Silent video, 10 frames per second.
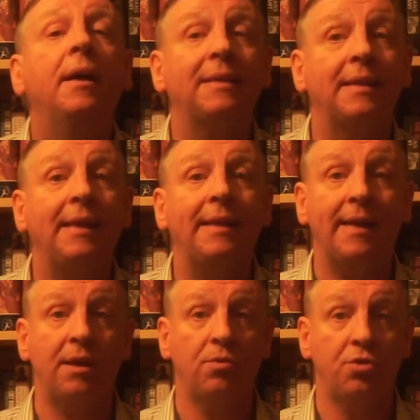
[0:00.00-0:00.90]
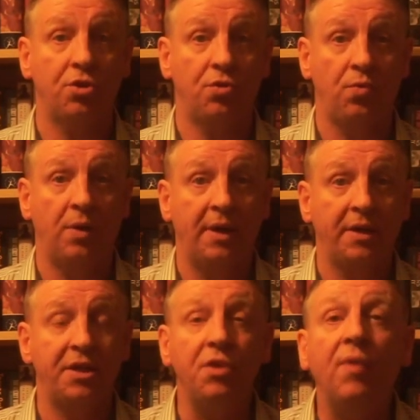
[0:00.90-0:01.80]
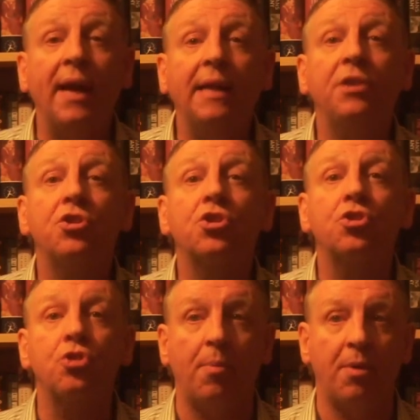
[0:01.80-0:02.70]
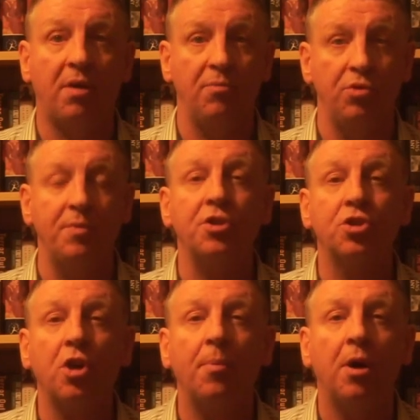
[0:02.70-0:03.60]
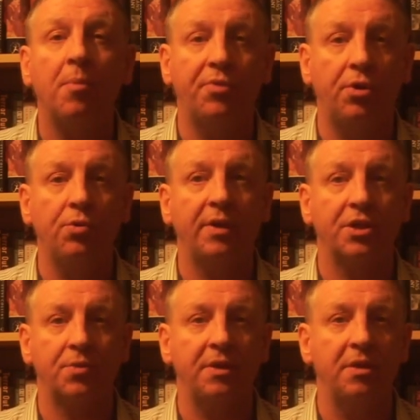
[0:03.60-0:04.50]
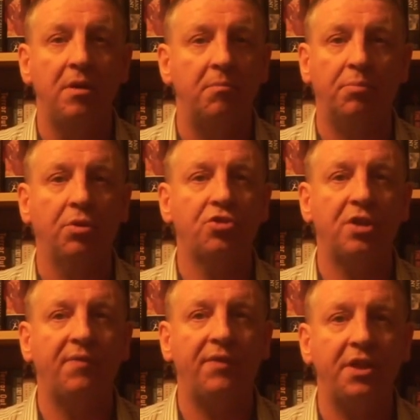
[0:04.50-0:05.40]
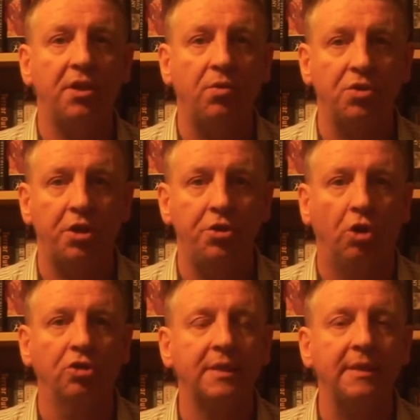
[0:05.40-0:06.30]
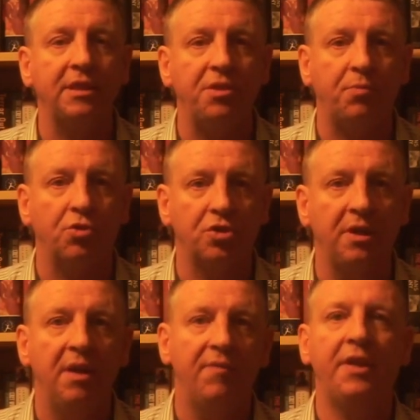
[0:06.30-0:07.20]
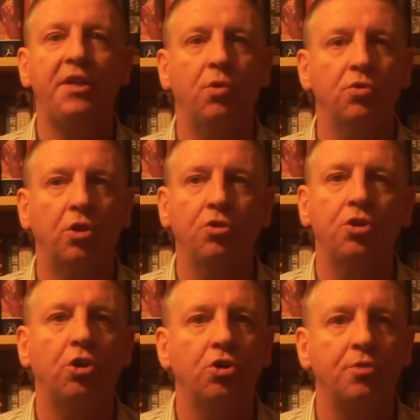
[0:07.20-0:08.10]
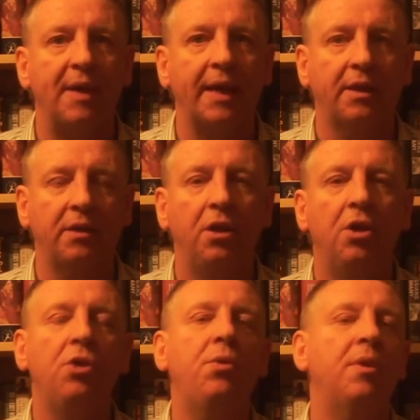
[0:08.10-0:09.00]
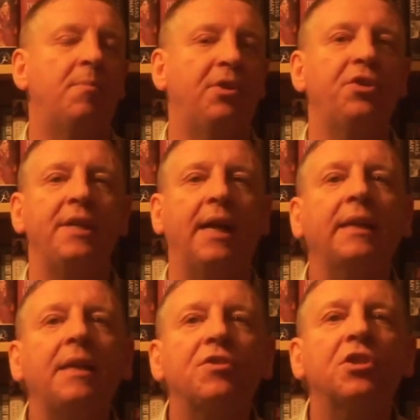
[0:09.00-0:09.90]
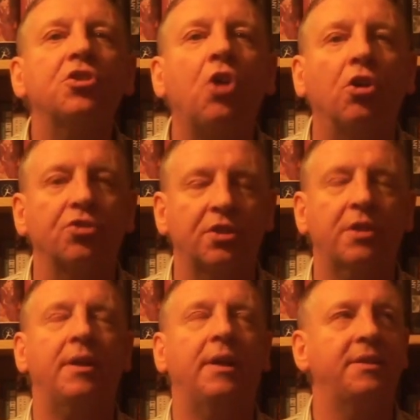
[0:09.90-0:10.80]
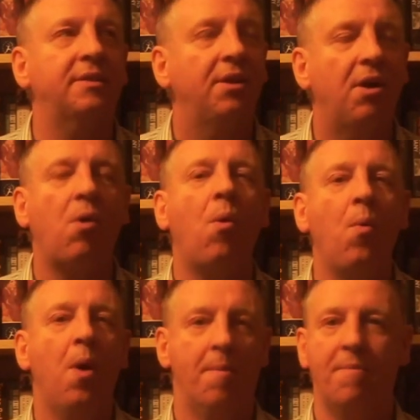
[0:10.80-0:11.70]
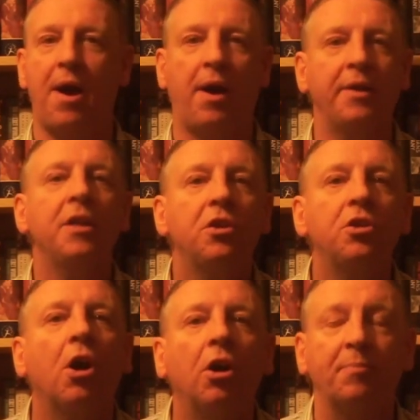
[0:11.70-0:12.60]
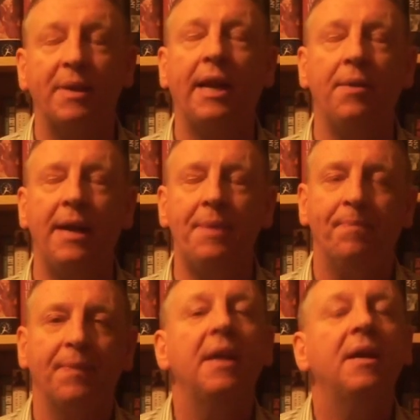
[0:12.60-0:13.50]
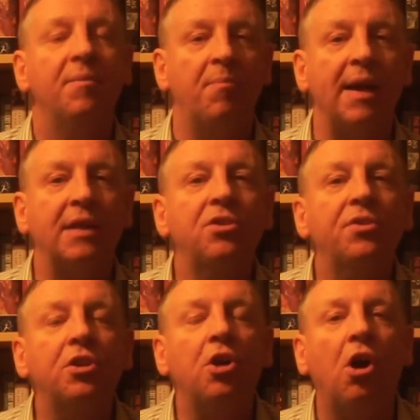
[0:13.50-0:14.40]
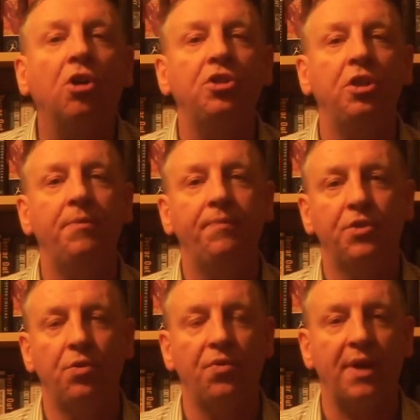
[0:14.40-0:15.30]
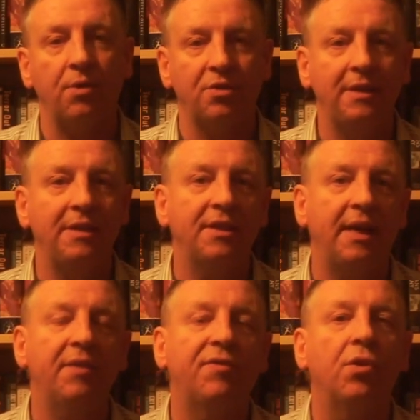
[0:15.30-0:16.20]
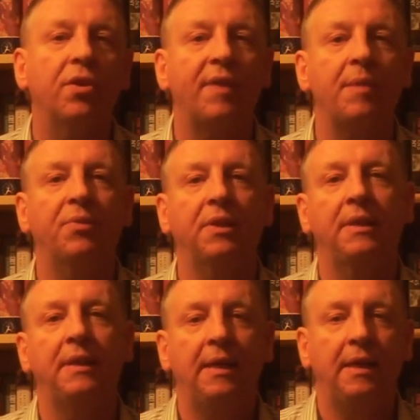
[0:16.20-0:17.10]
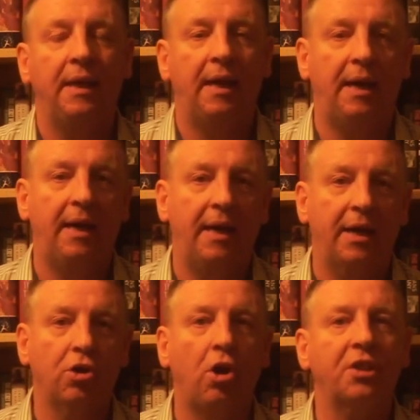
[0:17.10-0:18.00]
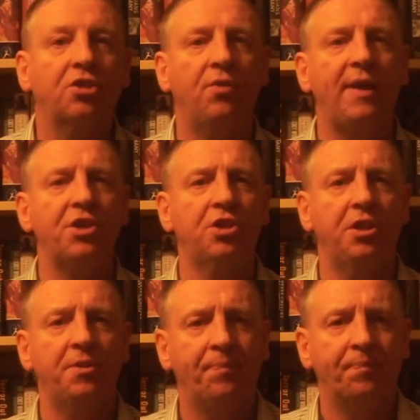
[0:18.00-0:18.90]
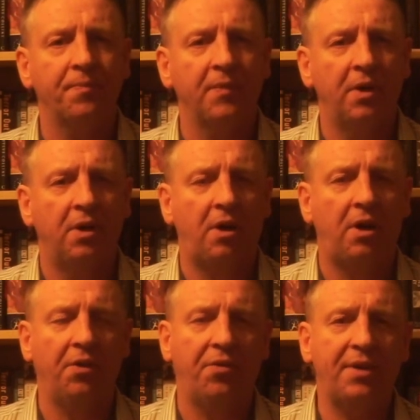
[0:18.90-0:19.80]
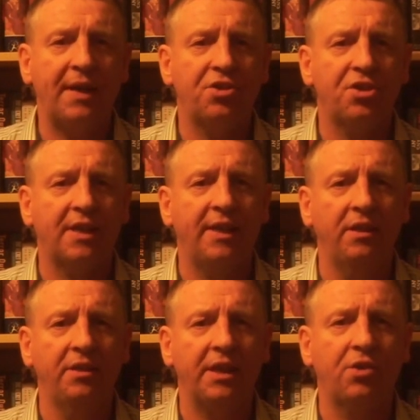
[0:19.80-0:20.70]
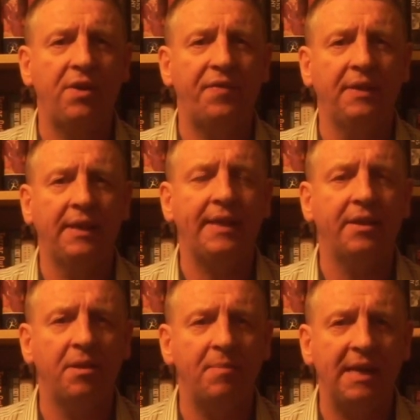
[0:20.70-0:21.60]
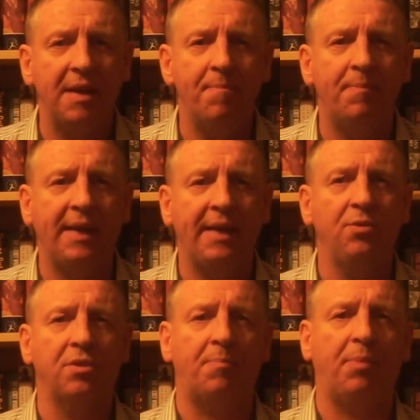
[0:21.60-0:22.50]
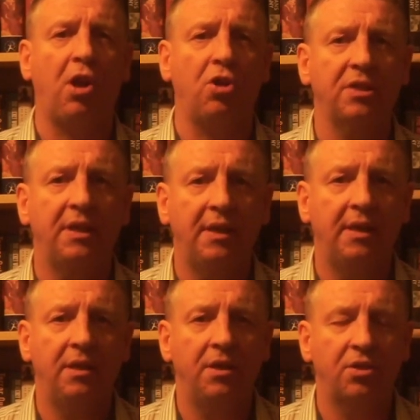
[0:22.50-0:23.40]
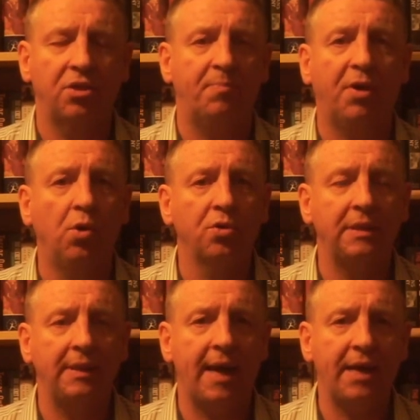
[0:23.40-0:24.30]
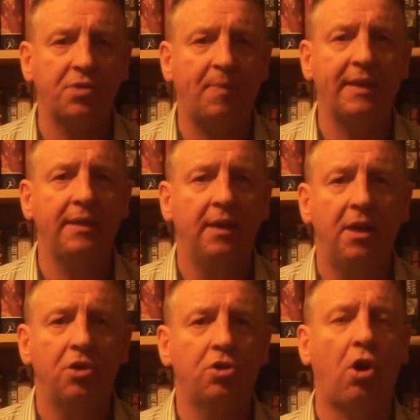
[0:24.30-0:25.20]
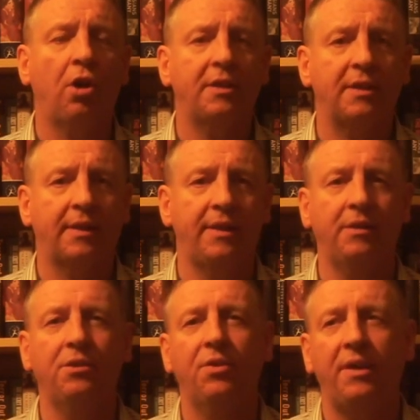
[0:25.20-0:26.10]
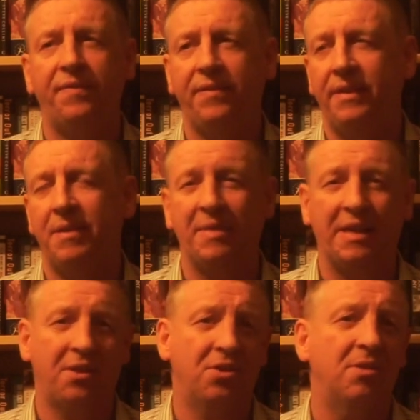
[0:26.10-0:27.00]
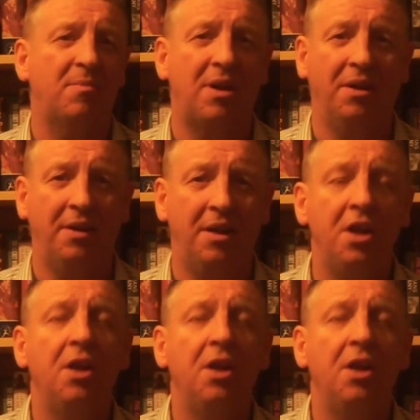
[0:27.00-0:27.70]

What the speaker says: is here now to derail and stop our movement, stop our progress with bullshit videos and nonsense he's pushing. Videos on George Michael, who the bloody hell gives a toss? Christ, oh my God. But anyway, back to The Guardian, 2010, the 4th of April. Collett's arrested on threats to kill Nick Griffin, leader of the BNP. There's a plot supposedly hatched by Collett to kill Griffin. I mean, come on.